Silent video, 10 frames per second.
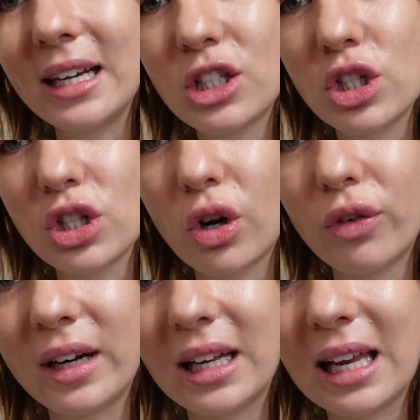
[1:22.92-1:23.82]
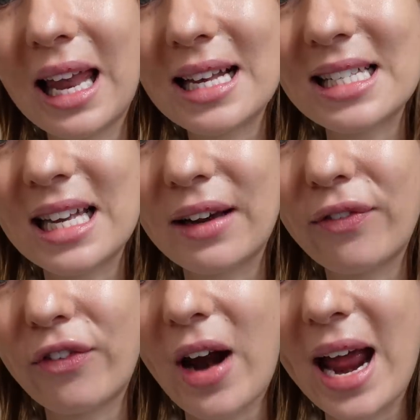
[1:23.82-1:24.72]
and it's just got a really classic
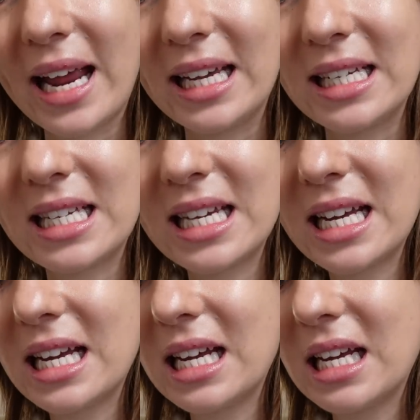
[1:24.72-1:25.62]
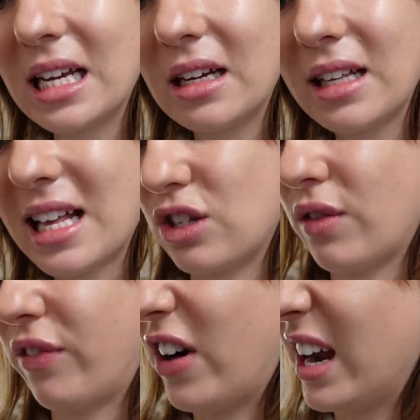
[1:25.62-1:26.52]
frayed, that's
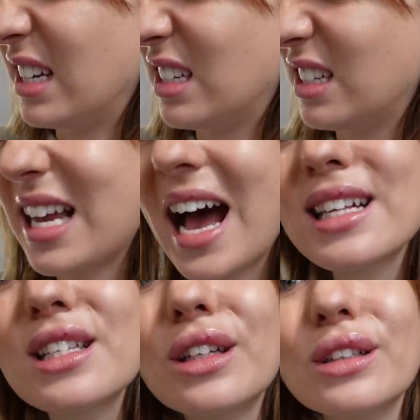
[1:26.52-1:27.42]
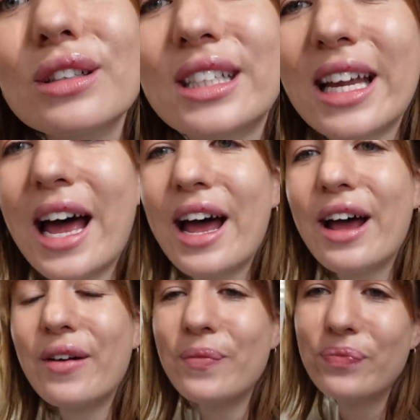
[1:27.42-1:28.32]
not frayed, tassels,
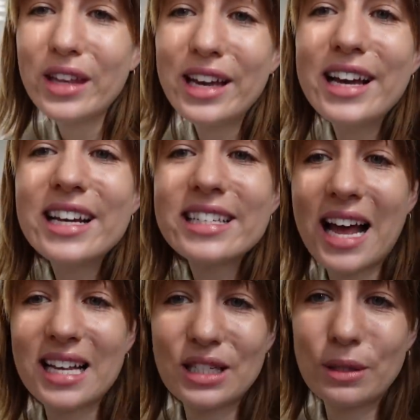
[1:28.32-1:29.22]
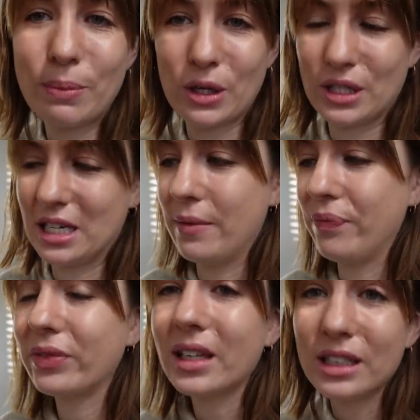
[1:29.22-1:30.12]
tasseled
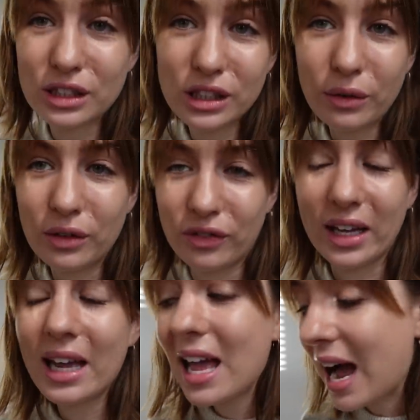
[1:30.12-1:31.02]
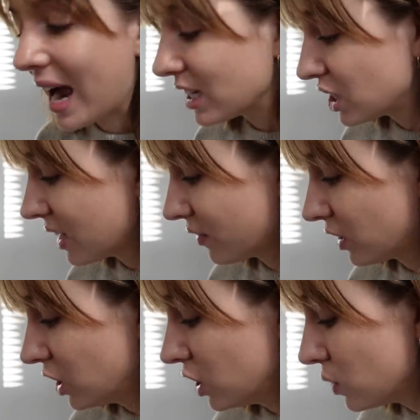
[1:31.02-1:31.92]
bottom. It's so lovely. I actually never
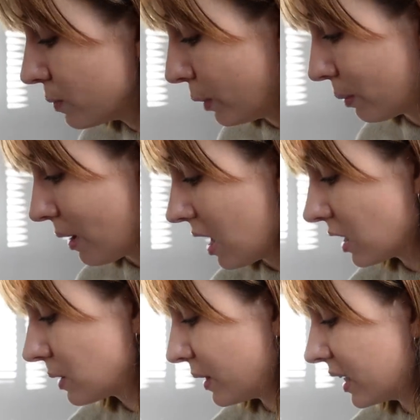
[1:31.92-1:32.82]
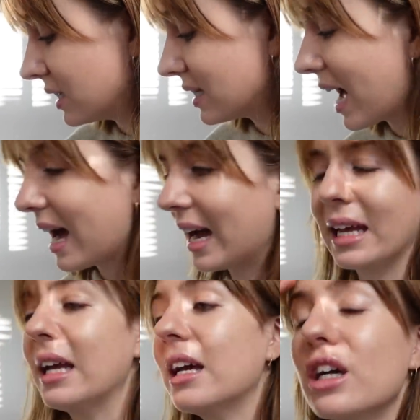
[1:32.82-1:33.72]
use bookmarks because
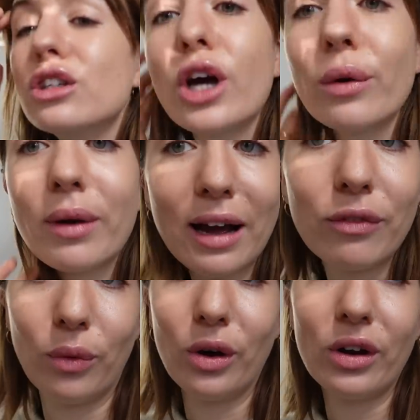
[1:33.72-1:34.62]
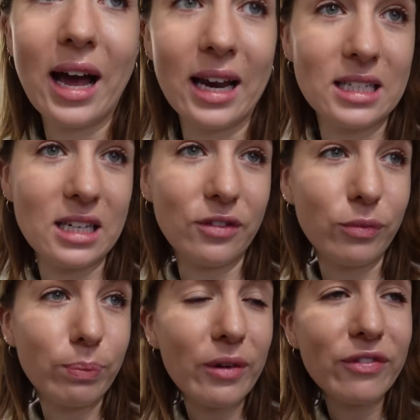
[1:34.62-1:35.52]
I don't have one and
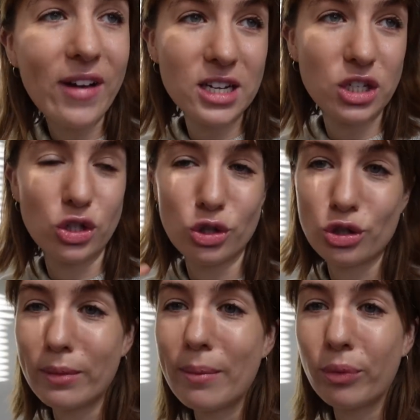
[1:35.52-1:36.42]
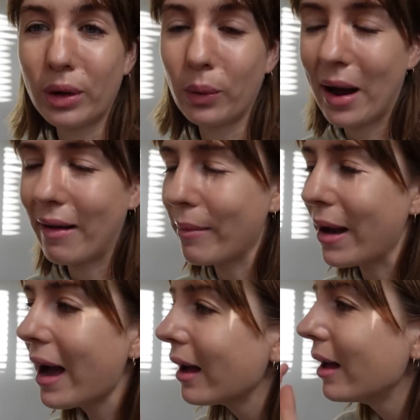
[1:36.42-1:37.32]
have perfected just remembering where I'm
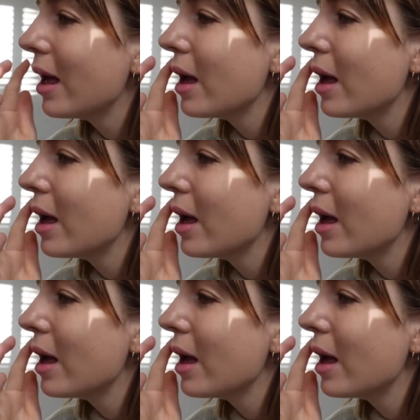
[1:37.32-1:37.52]
at,